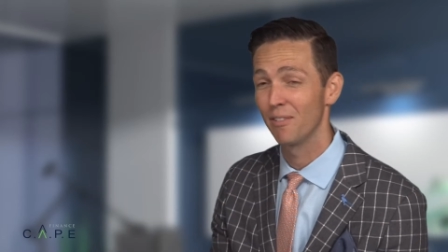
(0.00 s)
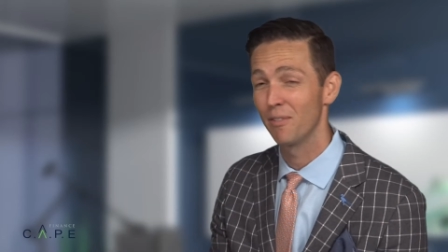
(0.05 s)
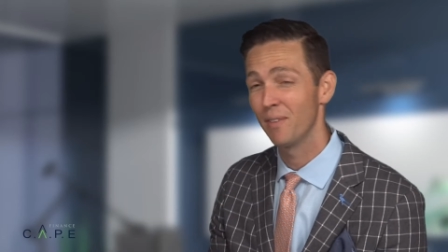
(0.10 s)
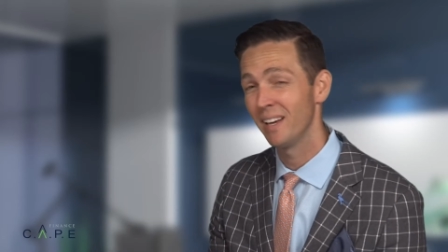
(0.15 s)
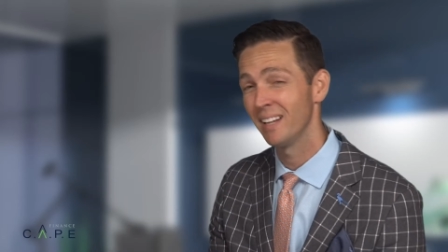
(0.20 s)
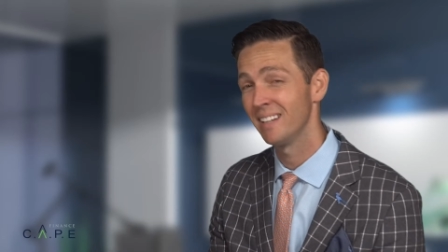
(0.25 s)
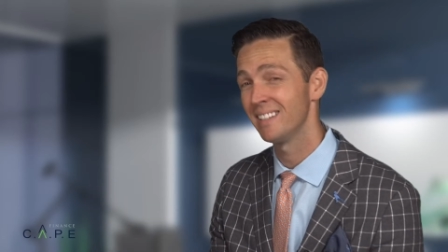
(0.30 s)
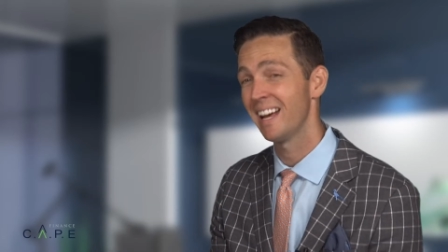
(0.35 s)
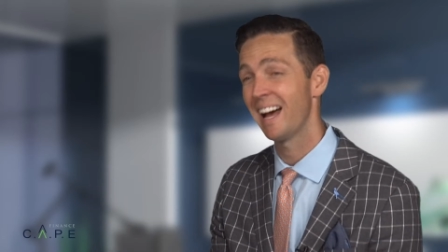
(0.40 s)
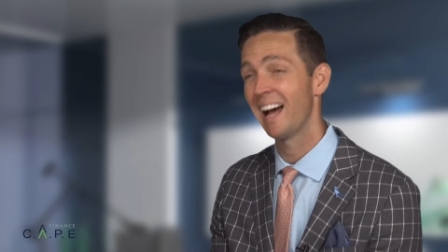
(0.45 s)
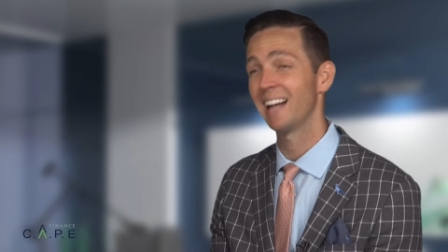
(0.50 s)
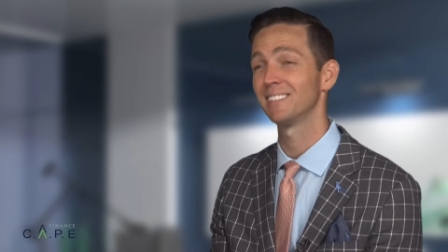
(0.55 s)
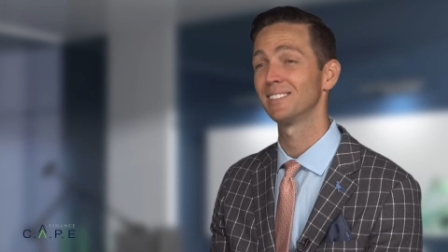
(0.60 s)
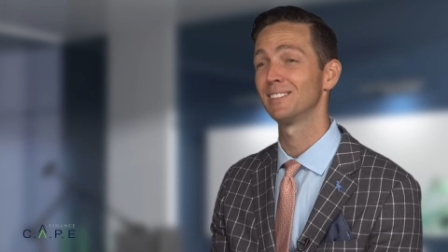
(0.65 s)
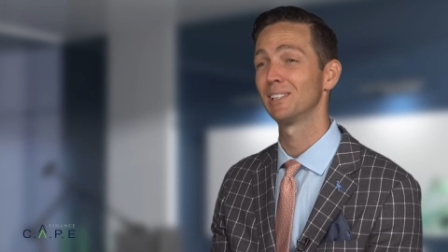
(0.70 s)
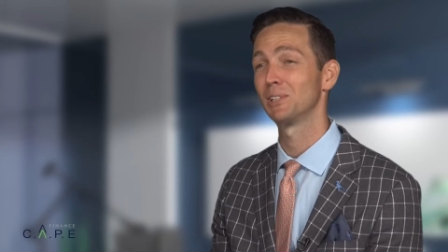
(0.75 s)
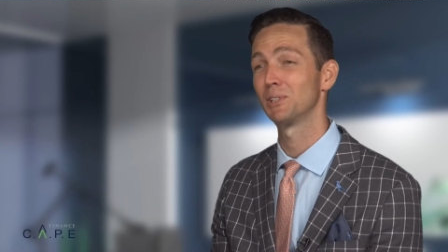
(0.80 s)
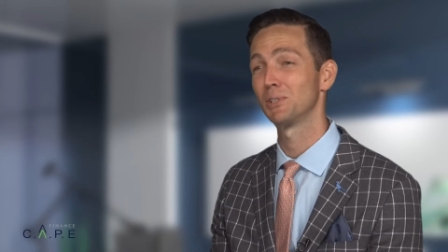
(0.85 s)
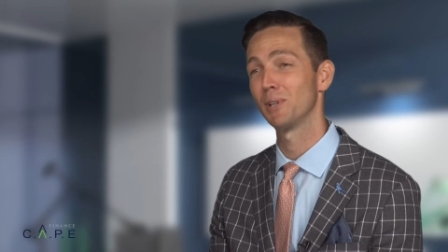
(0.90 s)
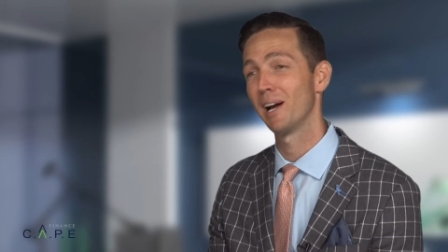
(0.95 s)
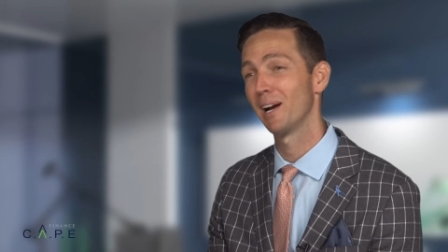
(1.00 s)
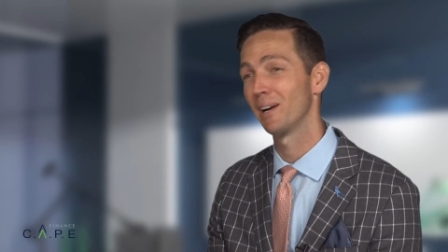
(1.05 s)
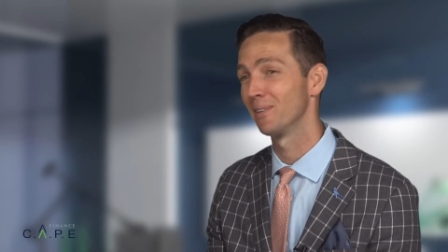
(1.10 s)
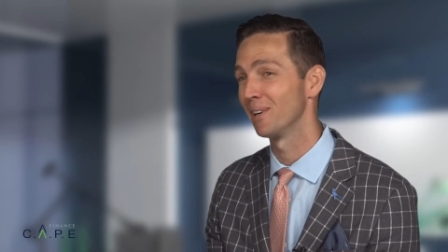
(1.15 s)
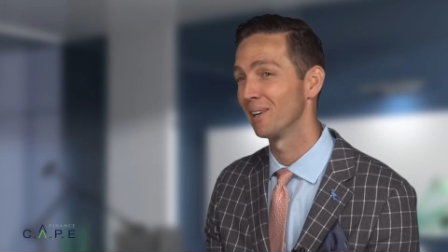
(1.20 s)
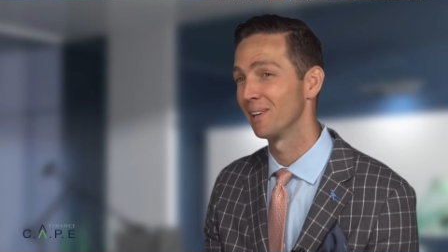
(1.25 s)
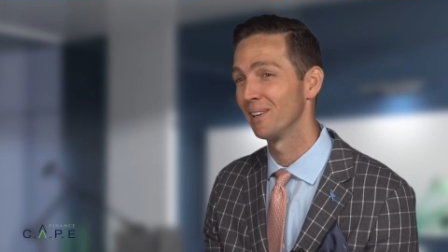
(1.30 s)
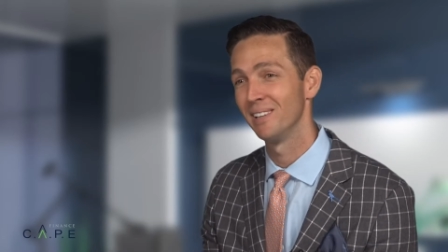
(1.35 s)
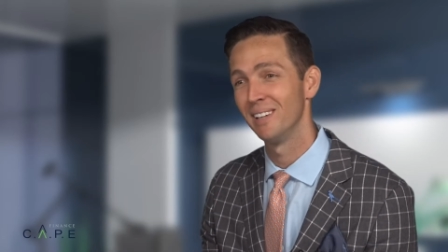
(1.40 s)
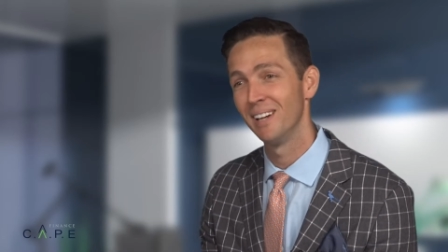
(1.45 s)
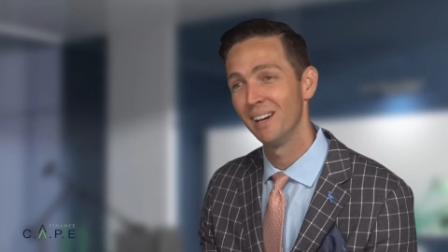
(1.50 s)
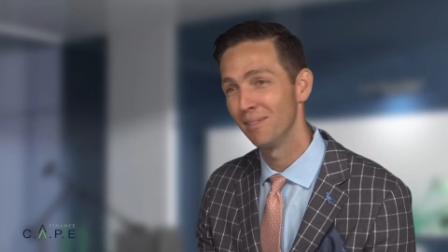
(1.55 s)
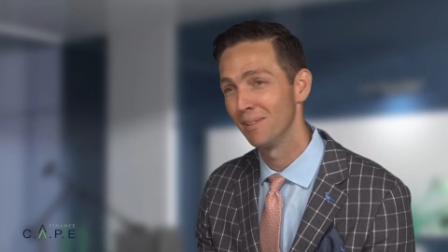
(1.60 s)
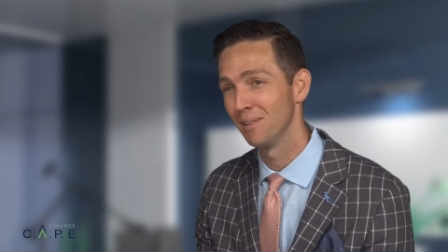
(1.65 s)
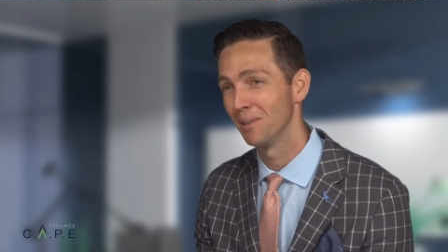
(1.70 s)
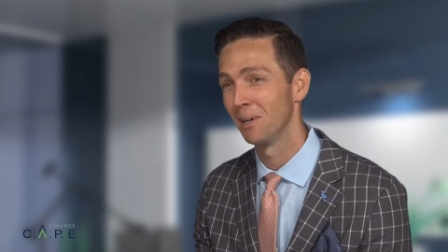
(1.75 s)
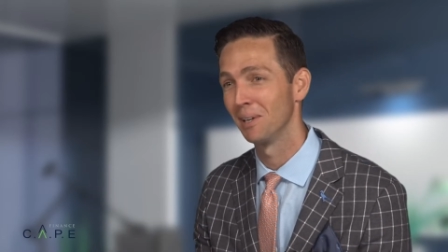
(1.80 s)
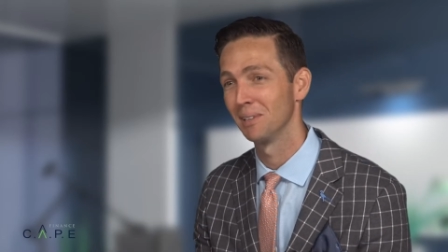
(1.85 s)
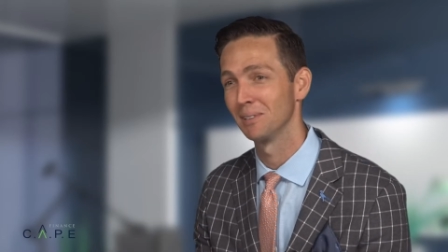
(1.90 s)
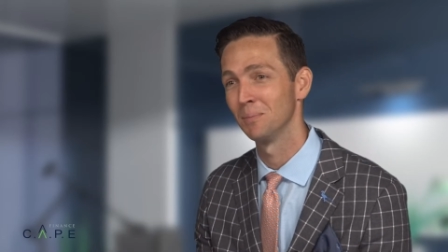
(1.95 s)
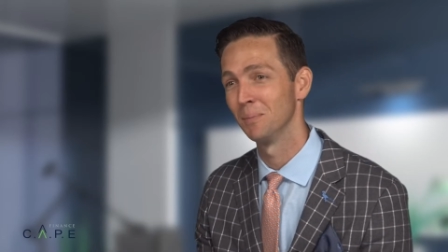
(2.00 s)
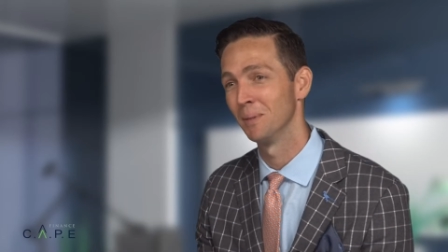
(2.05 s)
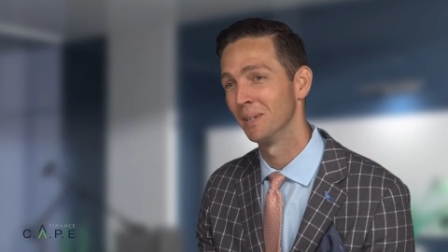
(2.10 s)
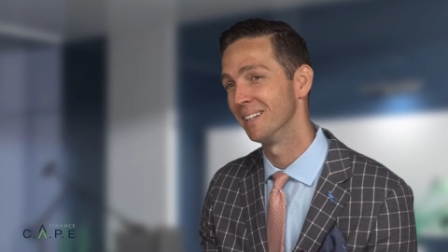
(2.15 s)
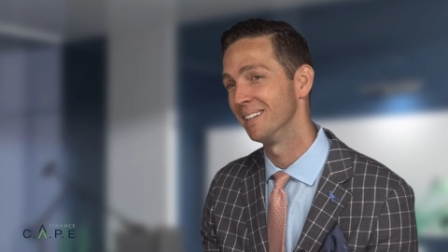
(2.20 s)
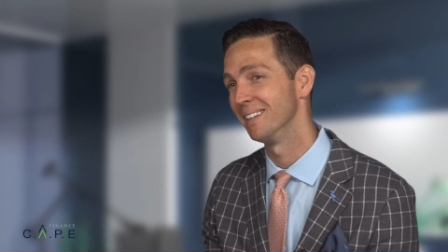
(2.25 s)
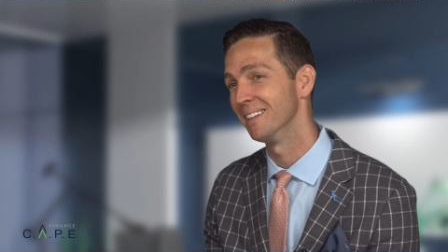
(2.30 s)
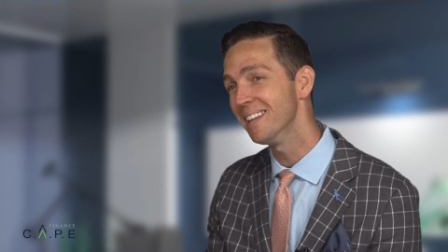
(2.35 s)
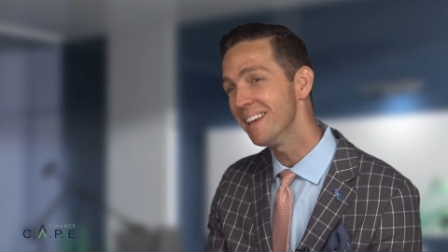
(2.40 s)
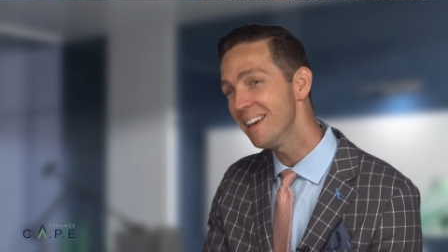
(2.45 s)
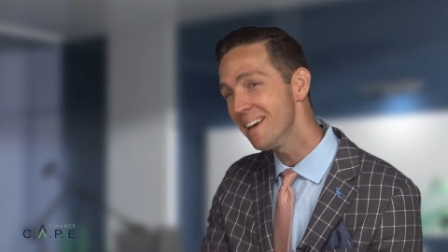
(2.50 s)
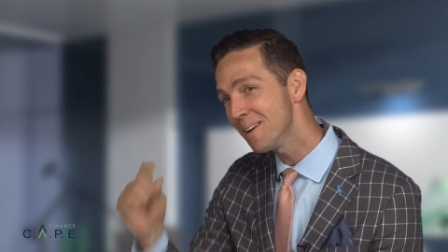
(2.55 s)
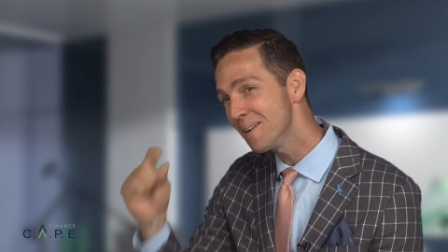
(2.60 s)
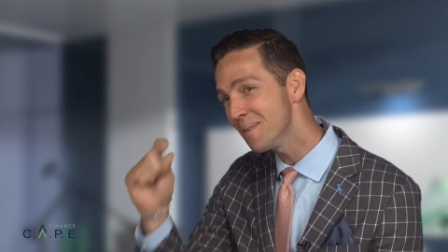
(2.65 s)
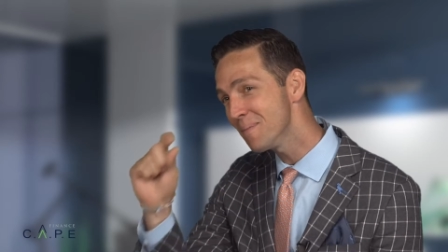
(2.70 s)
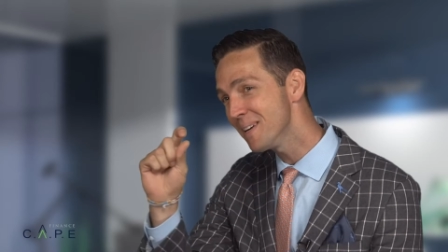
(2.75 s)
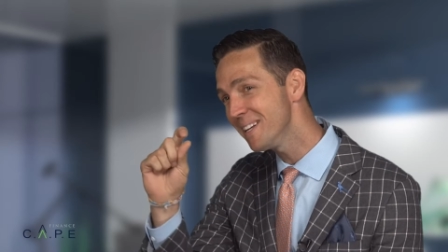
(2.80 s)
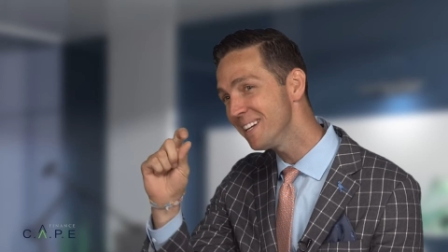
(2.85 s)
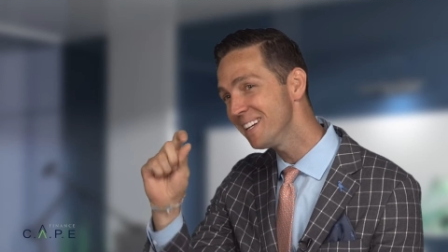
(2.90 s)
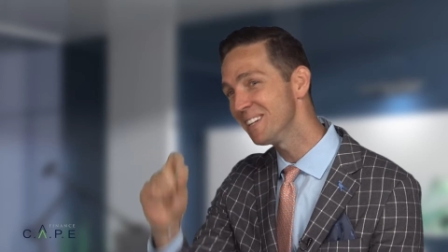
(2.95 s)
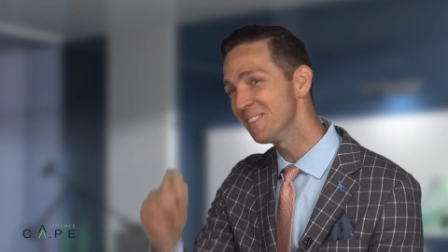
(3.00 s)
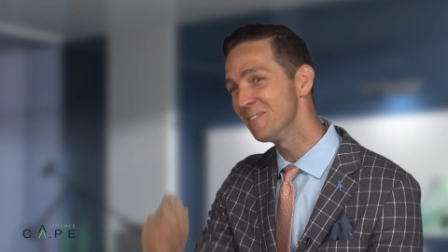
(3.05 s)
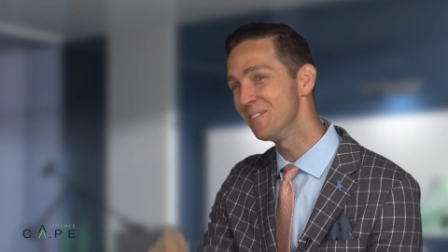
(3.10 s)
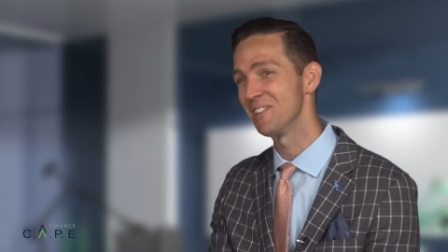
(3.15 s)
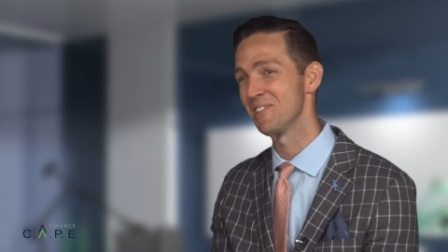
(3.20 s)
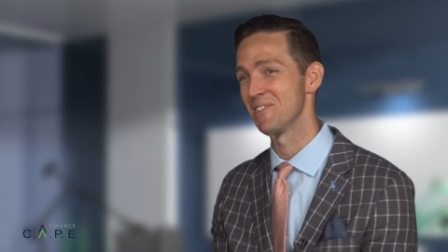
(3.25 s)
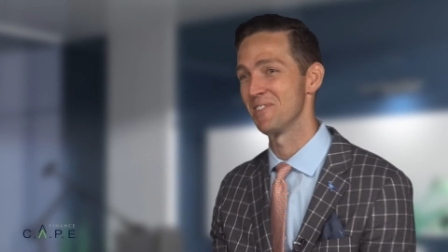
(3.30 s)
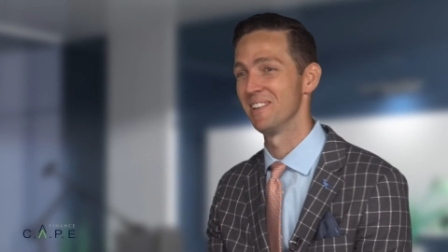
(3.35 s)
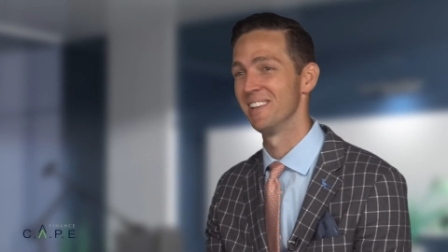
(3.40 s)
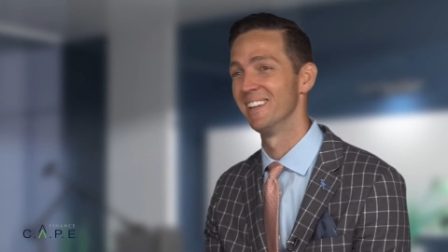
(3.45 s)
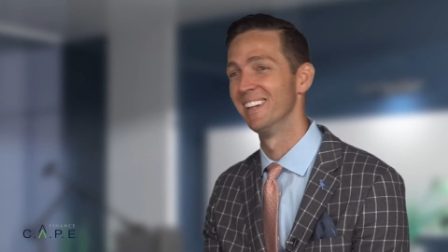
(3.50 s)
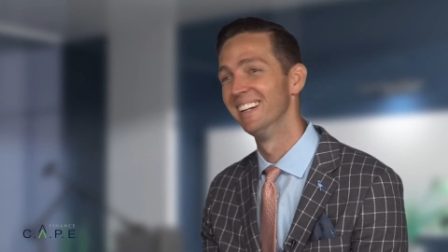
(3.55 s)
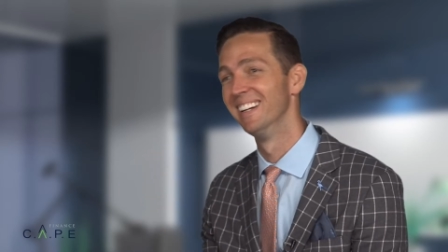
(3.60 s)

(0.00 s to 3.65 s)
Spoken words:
fantastic track record, never lost money, little bitty commission.